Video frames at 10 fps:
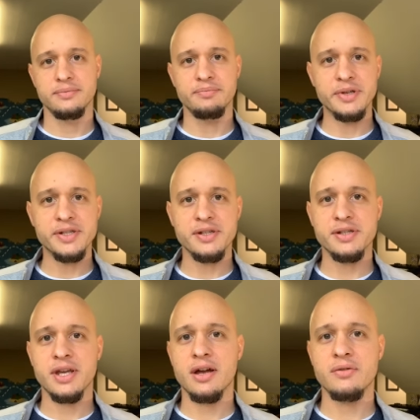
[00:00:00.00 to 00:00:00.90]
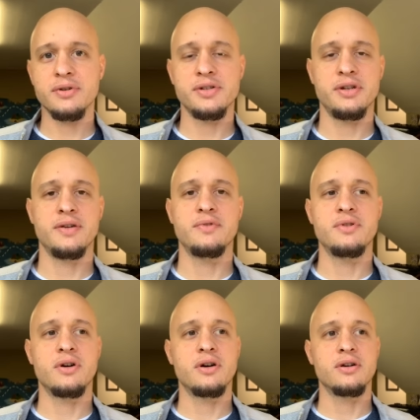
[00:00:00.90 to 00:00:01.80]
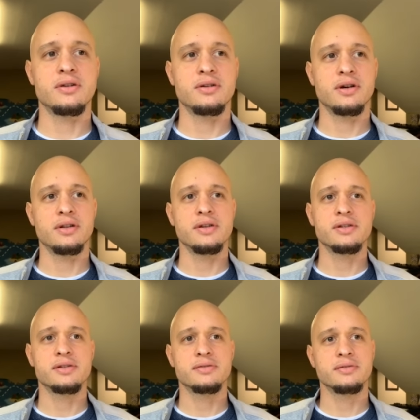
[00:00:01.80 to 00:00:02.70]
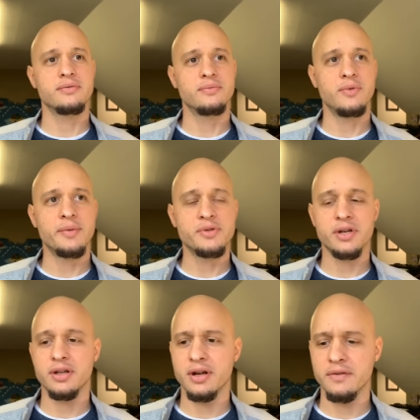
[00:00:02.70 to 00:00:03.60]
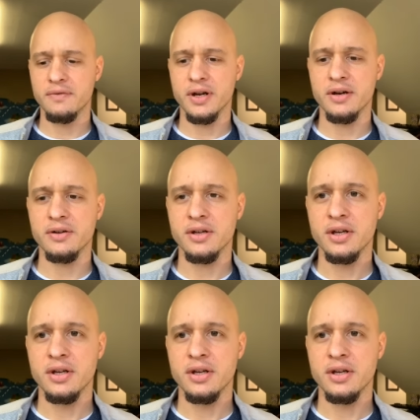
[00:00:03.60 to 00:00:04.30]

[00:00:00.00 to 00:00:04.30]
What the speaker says: business categories that I've drawn on this website that I found,